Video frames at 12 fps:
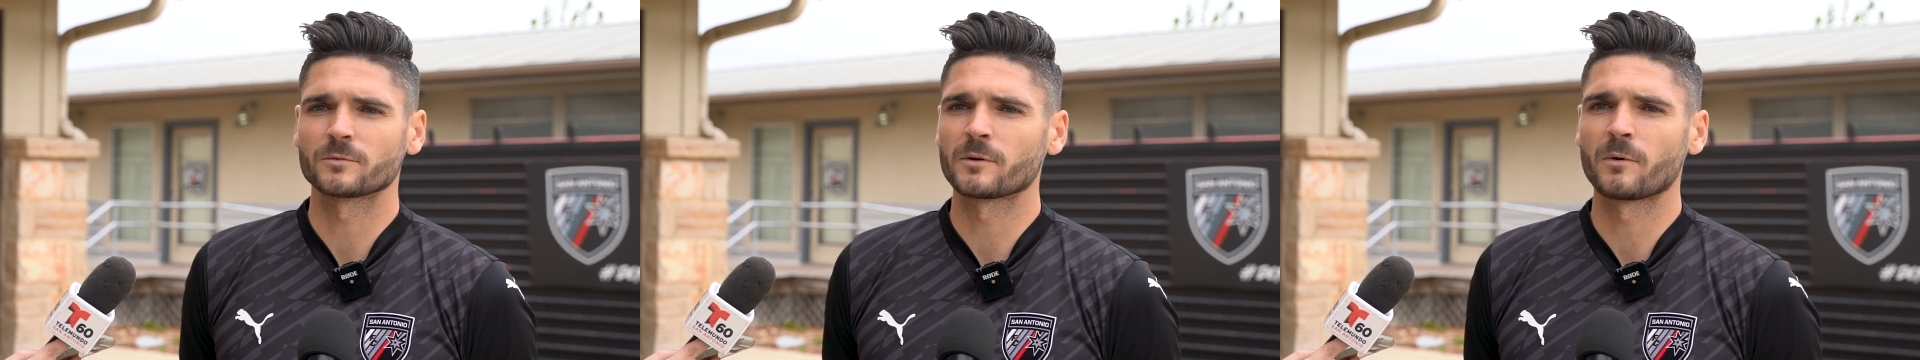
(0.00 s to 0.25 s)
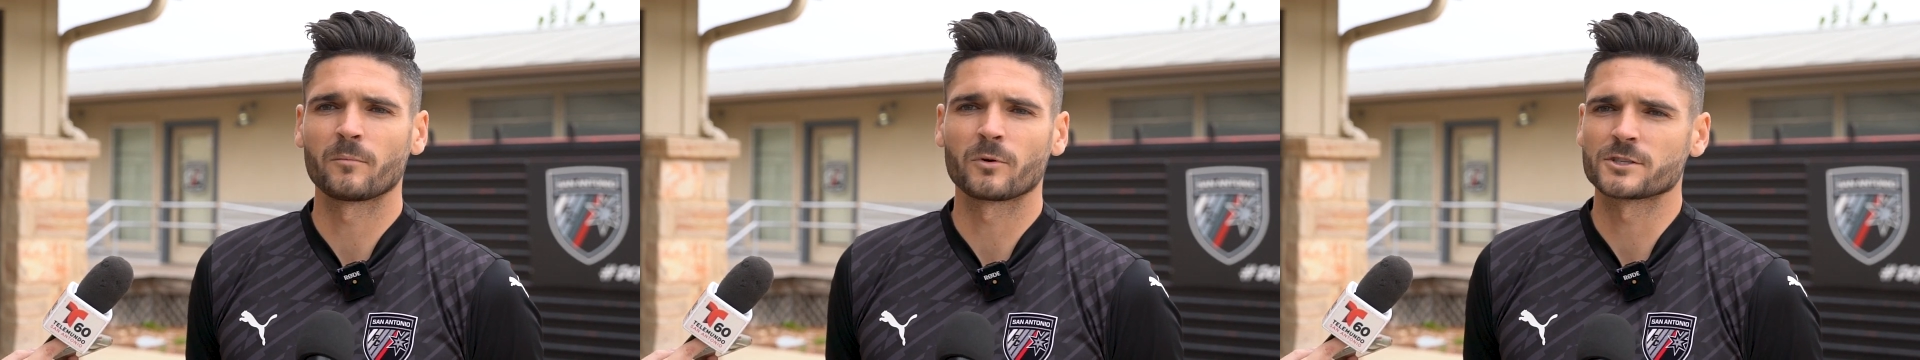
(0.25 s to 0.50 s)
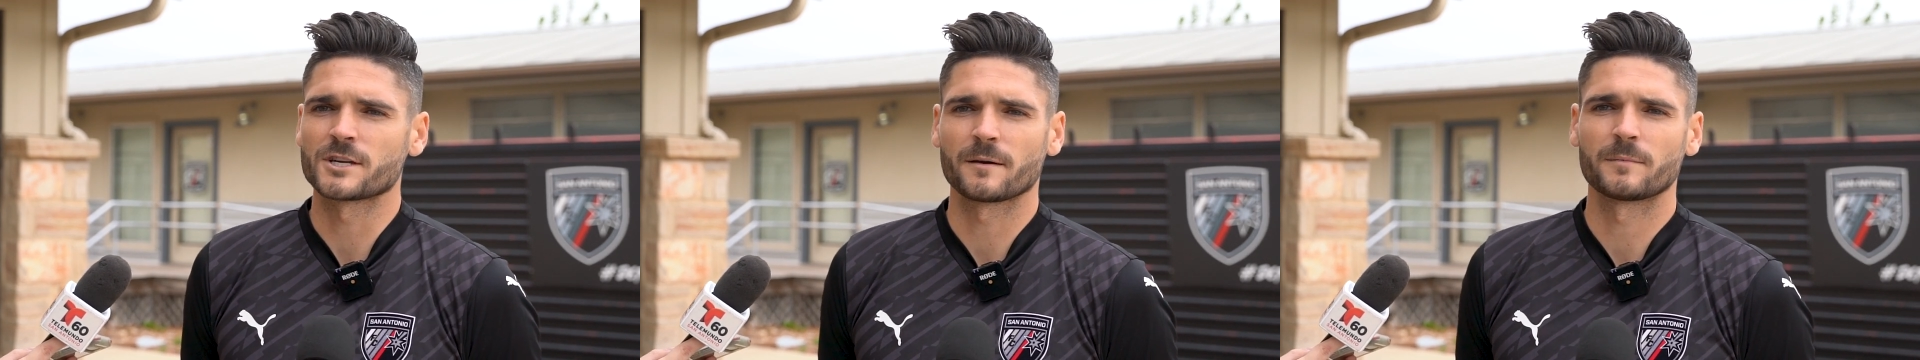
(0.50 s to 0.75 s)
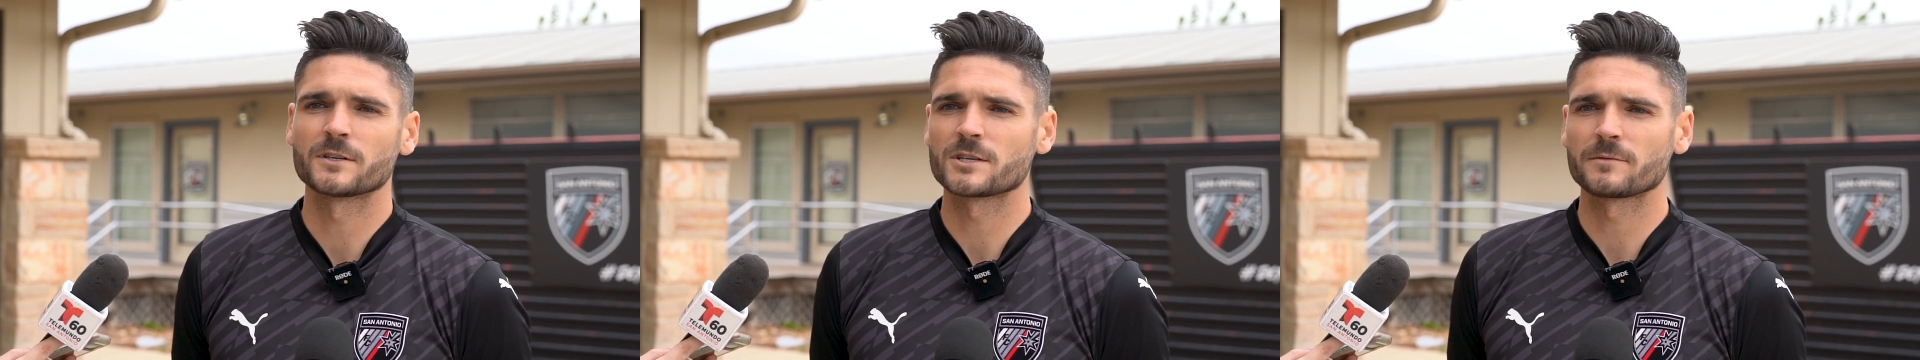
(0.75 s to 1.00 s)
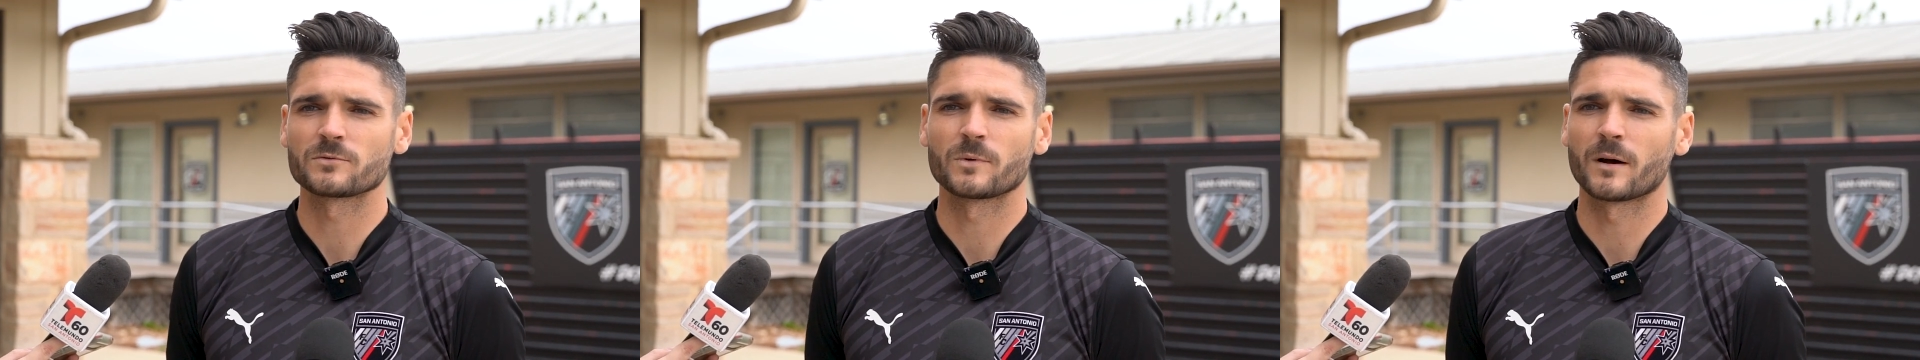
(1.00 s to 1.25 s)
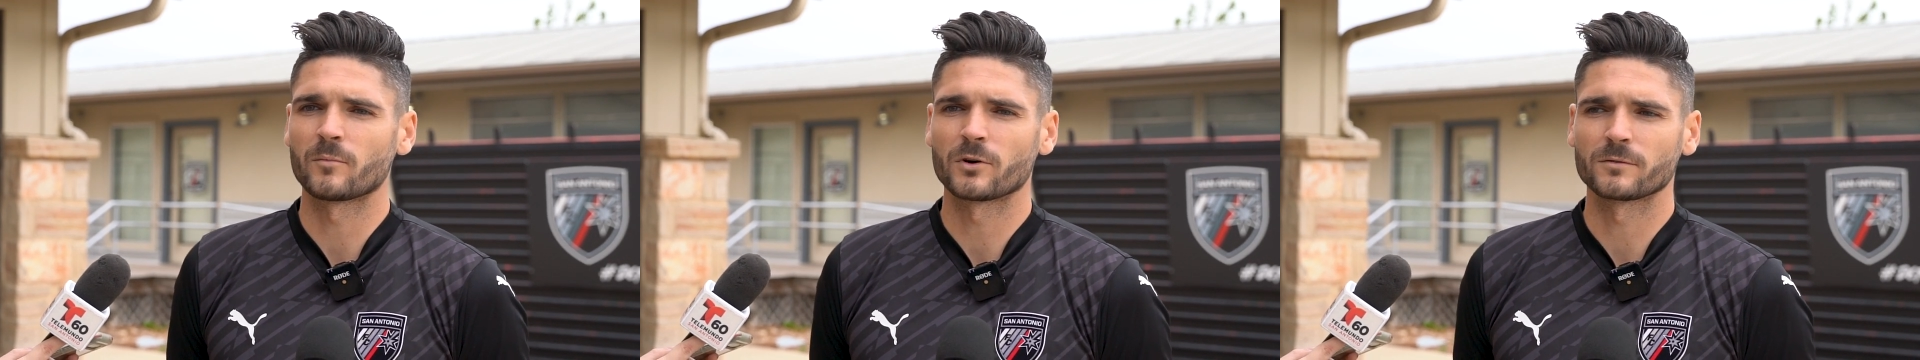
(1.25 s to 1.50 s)
We want more championships. We
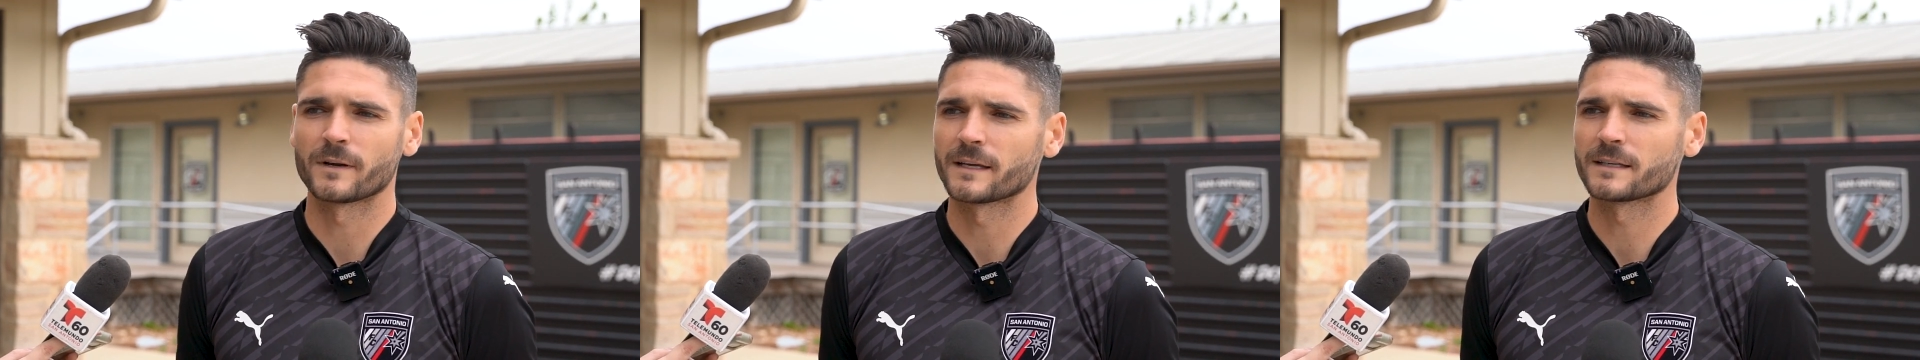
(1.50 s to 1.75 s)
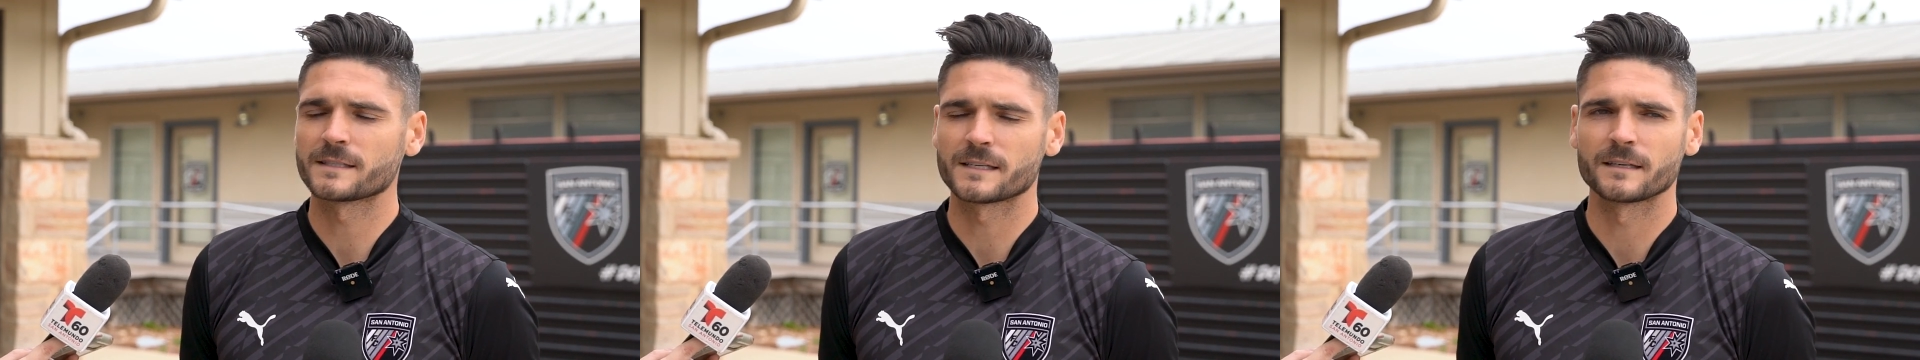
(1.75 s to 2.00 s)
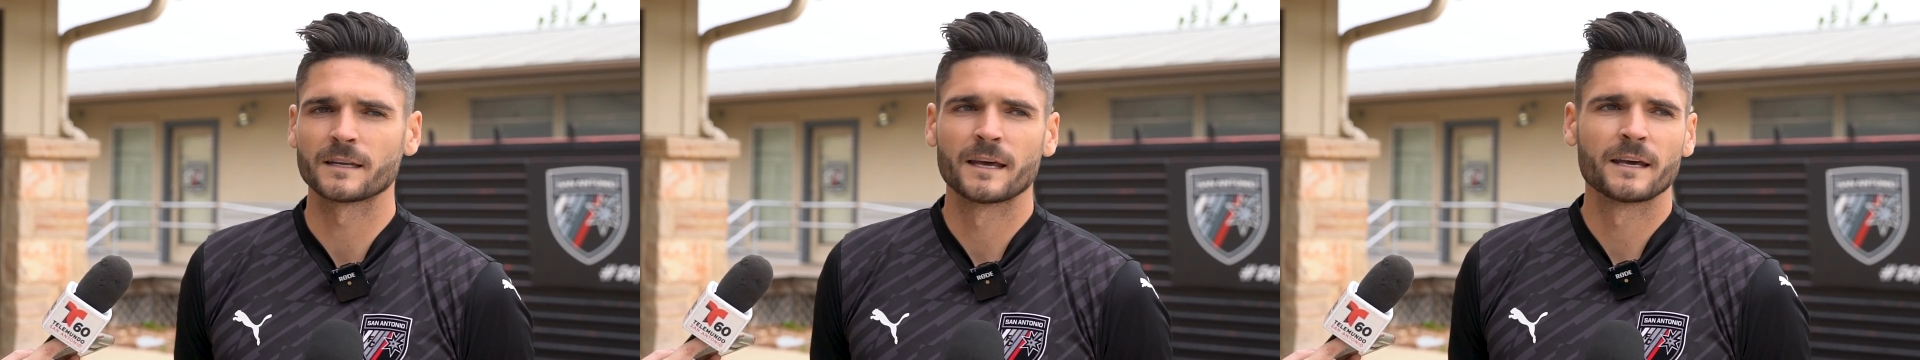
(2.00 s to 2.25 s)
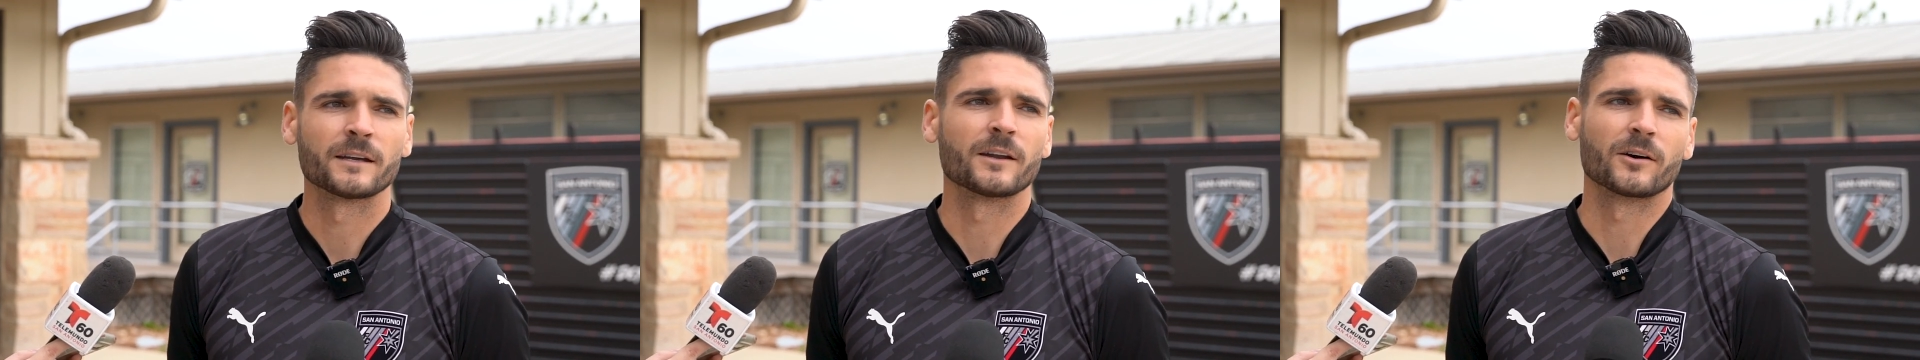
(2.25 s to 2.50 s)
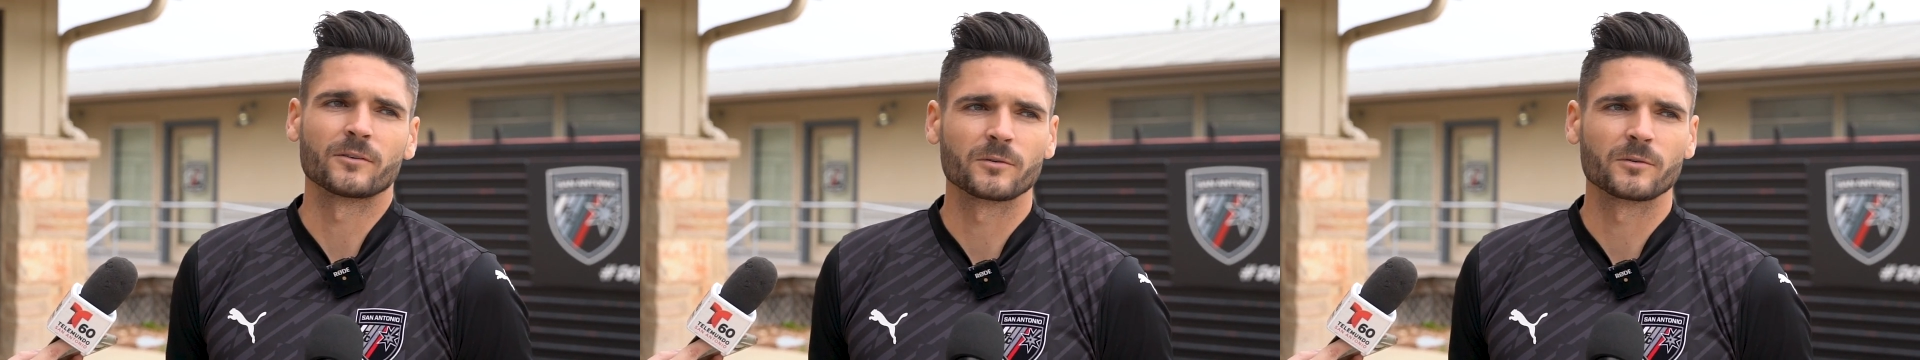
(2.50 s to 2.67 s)
want more rings, and, you know,